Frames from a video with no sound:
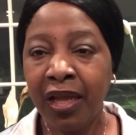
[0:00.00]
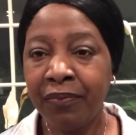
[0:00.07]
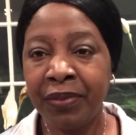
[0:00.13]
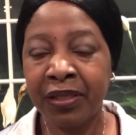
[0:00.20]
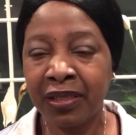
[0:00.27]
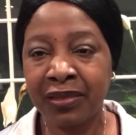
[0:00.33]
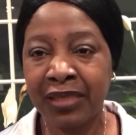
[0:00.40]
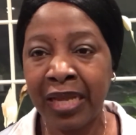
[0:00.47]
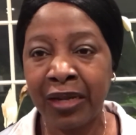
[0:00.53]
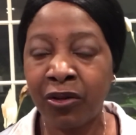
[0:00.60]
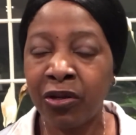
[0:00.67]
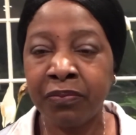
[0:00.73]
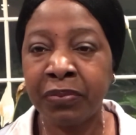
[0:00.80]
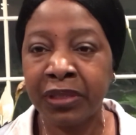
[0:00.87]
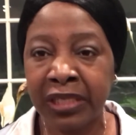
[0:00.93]
because I
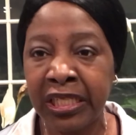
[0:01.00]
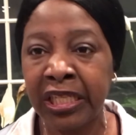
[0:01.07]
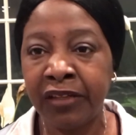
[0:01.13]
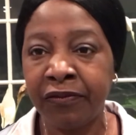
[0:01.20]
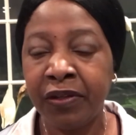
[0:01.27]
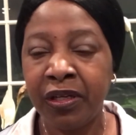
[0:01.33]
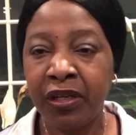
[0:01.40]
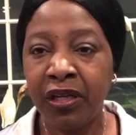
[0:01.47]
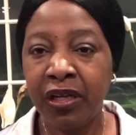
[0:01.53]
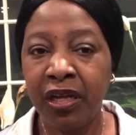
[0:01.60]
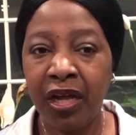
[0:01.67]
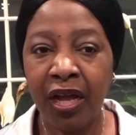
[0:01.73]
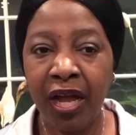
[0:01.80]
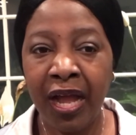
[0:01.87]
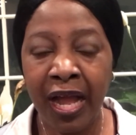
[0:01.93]
couldn't believe
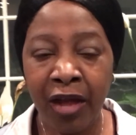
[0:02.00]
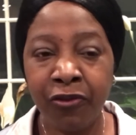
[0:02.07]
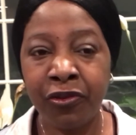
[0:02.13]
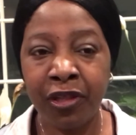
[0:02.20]
how